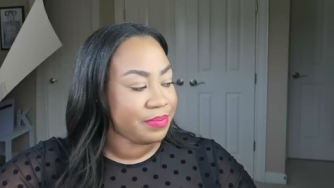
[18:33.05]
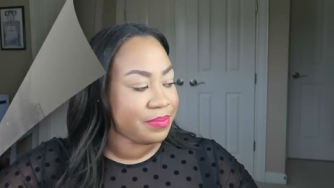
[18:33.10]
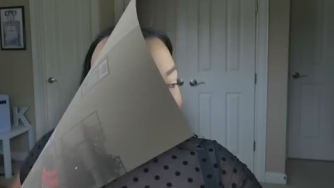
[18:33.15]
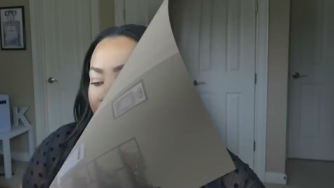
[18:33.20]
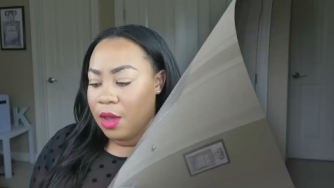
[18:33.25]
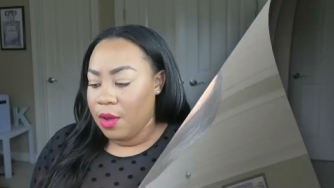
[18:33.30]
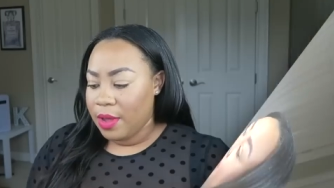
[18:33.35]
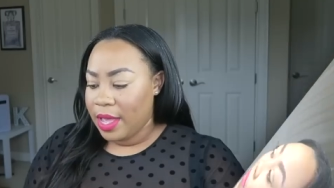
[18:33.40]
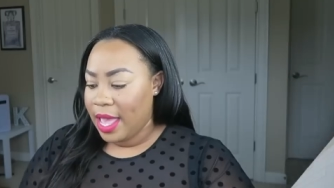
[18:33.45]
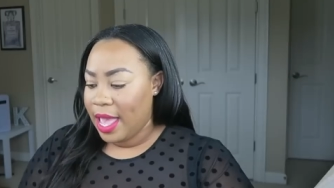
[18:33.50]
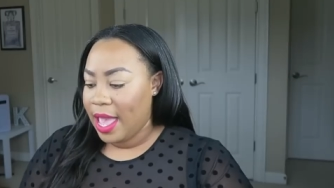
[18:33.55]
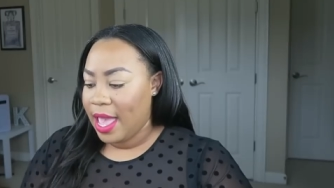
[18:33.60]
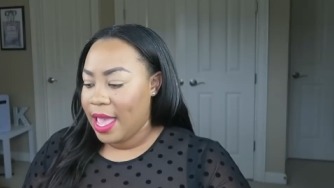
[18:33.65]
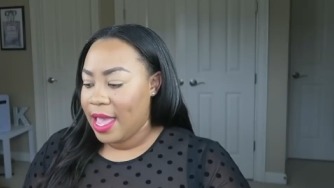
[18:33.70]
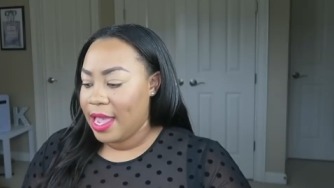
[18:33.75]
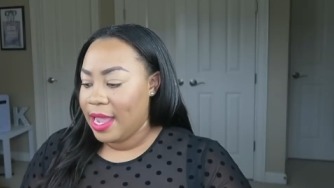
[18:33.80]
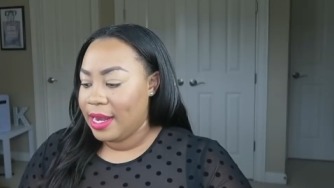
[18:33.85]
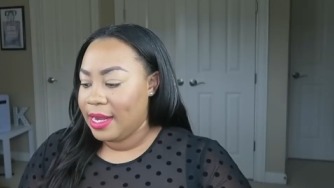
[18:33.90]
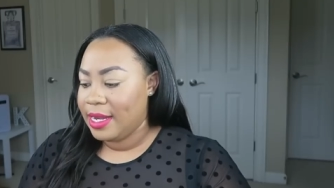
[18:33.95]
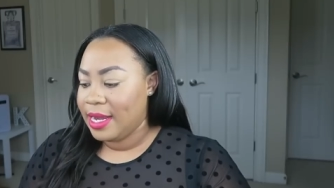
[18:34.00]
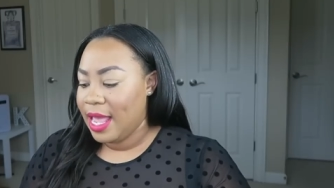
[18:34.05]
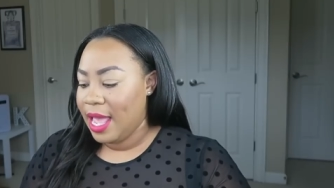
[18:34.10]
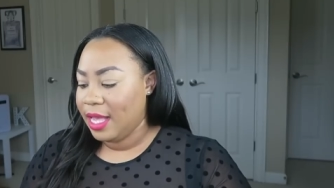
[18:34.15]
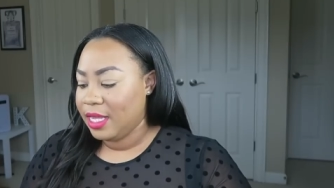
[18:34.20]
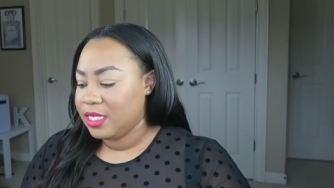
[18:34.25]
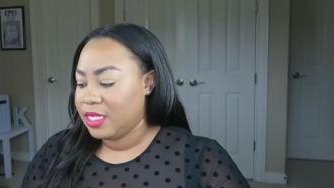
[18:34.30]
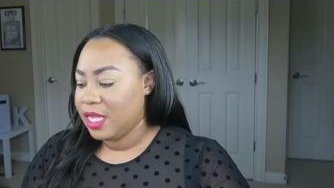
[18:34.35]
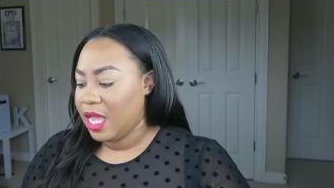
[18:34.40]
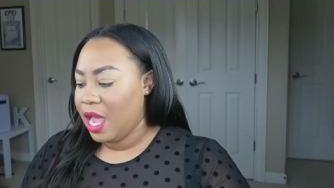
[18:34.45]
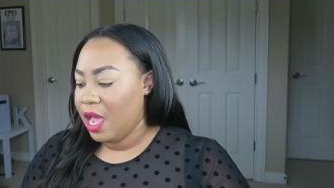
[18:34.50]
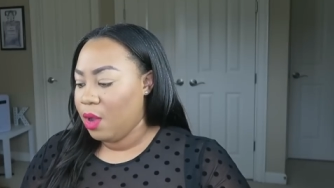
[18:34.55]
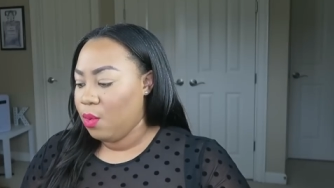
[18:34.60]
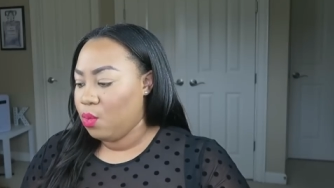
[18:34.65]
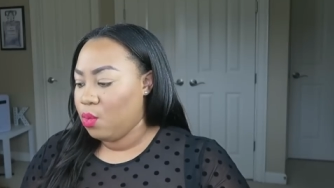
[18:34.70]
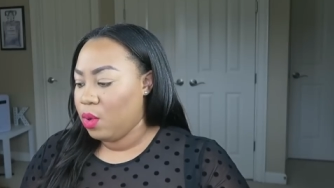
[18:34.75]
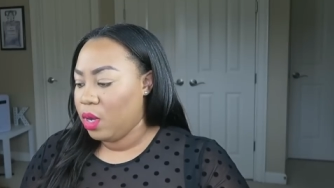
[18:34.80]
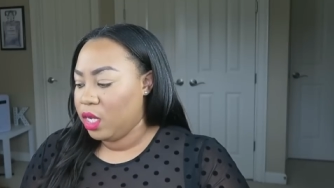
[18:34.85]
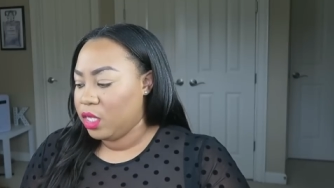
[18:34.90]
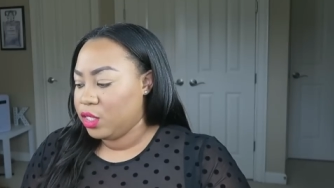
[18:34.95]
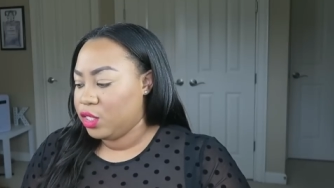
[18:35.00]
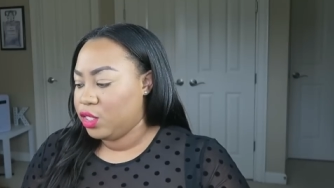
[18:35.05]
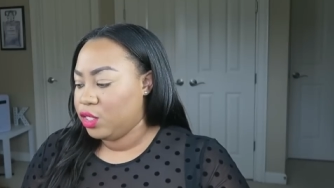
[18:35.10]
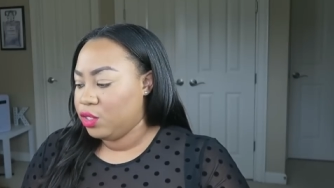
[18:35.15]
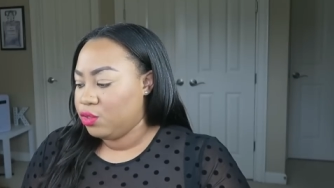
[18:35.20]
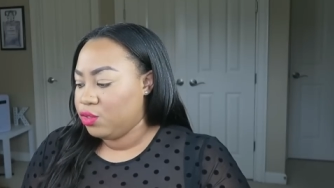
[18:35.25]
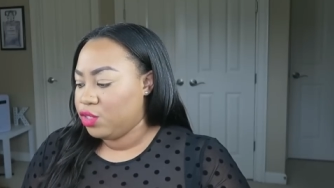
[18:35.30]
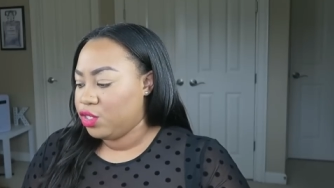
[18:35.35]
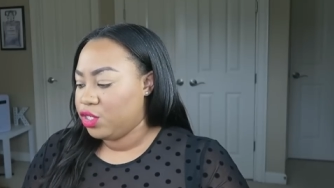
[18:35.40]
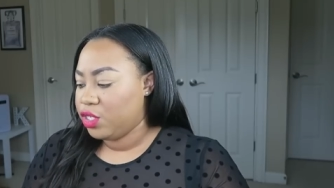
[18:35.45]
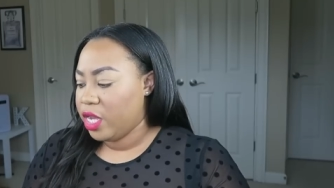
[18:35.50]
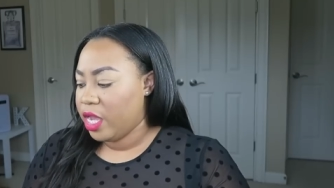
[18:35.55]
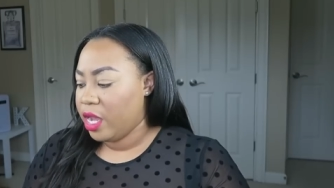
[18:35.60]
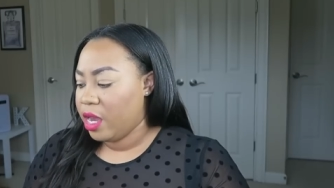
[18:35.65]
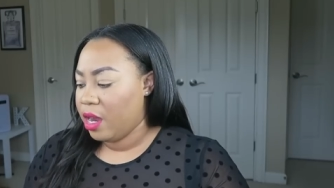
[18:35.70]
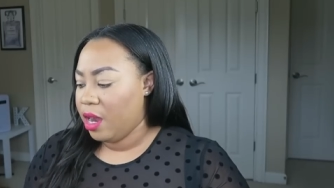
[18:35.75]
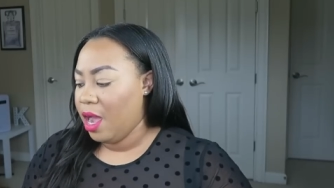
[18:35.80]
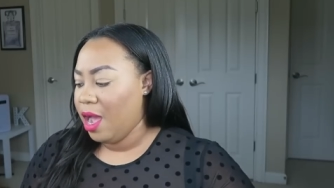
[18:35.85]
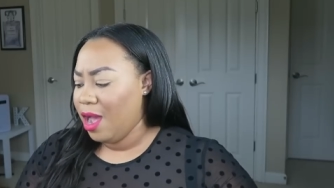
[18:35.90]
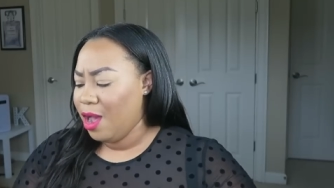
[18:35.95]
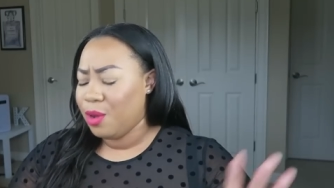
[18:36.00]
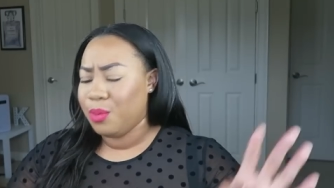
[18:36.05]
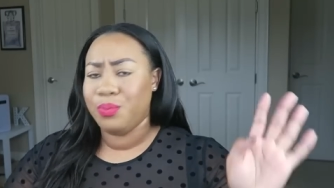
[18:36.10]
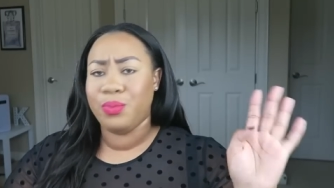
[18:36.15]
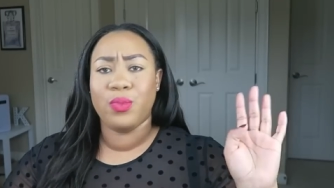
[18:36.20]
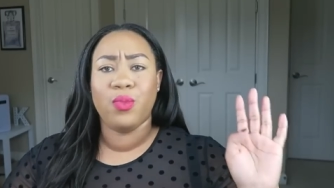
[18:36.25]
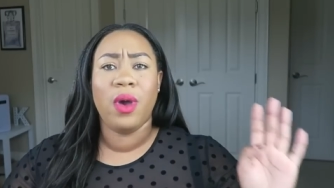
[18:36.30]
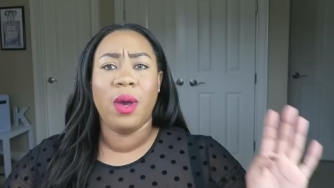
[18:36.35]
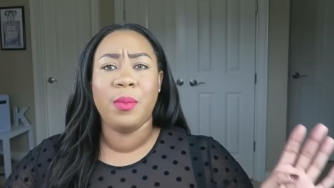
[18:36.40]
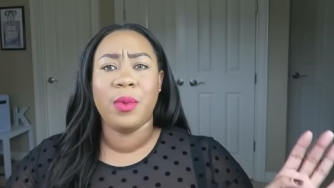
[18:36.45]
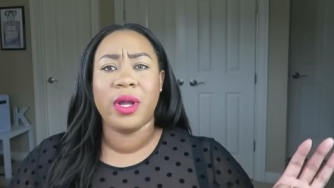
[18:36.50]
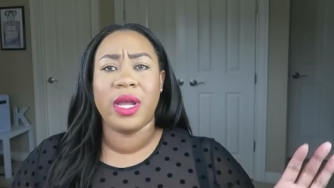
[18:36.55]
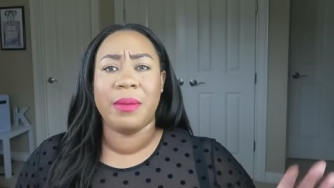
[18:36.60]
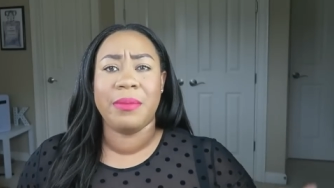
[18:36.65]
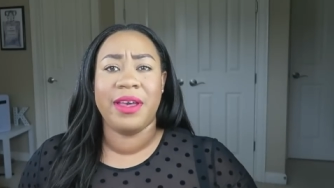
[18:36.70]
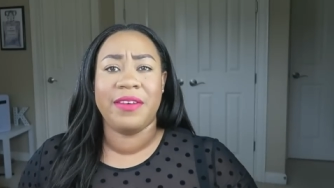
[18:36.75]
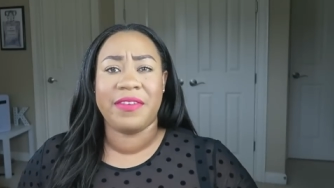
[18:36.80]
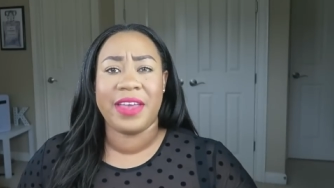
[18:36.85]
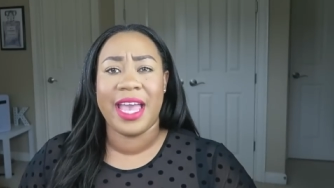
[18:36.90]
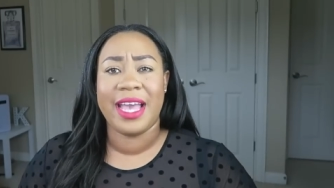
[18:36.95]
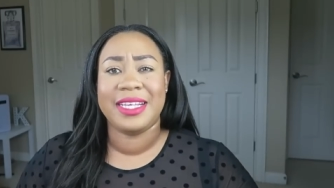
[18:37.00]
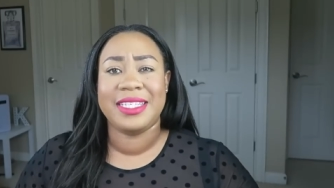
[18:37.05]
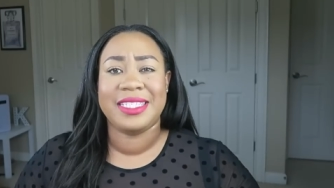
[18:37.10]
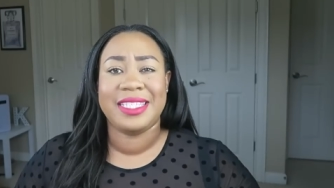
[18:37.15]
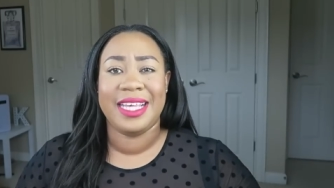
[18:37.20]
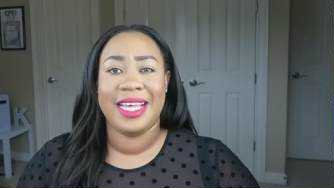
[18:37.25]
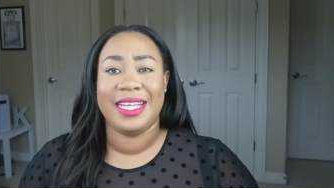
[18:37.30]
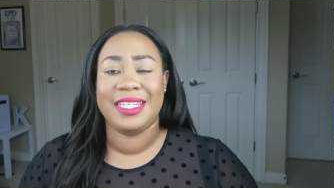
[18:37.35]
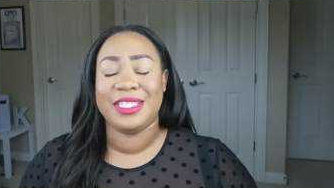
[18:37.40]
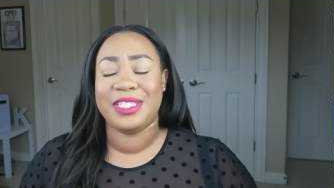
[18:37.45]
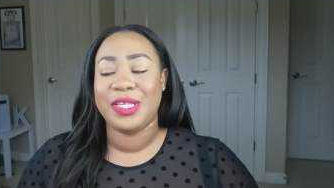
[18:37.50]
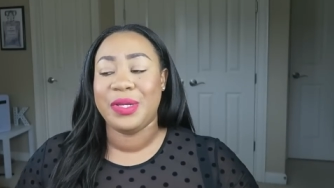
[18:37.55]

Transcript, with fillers: Okay, next I want to share, one more MFK scent.